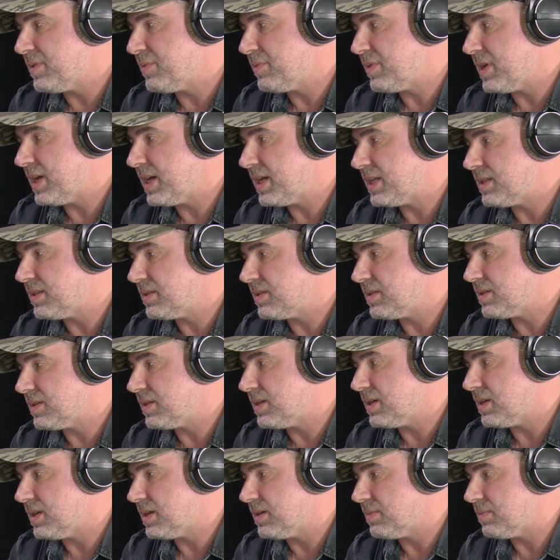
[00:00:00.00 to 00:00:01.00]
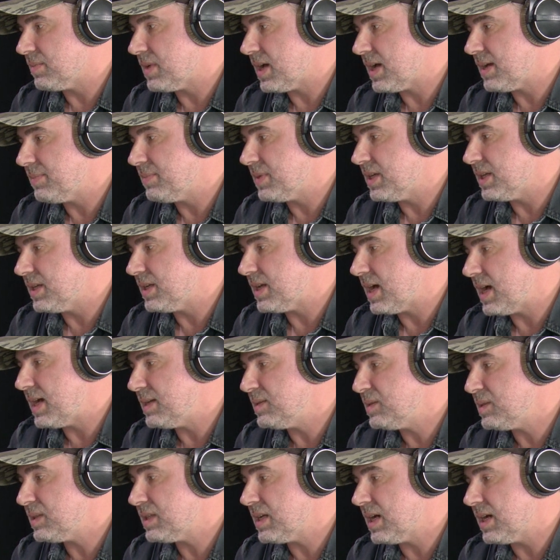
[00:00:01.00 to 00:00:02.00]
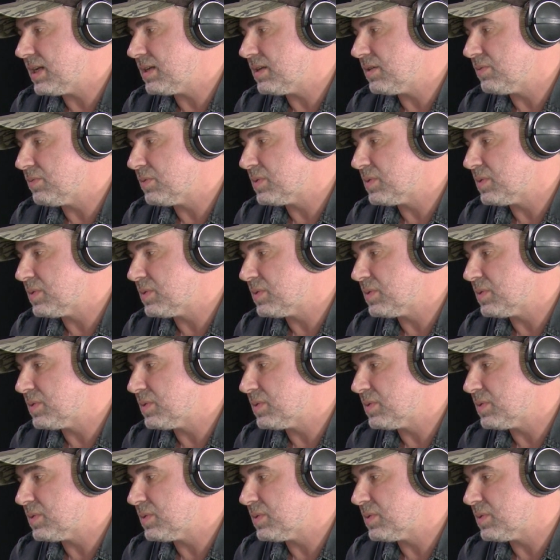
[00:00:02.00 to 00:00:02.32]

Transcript: that, I mean, I started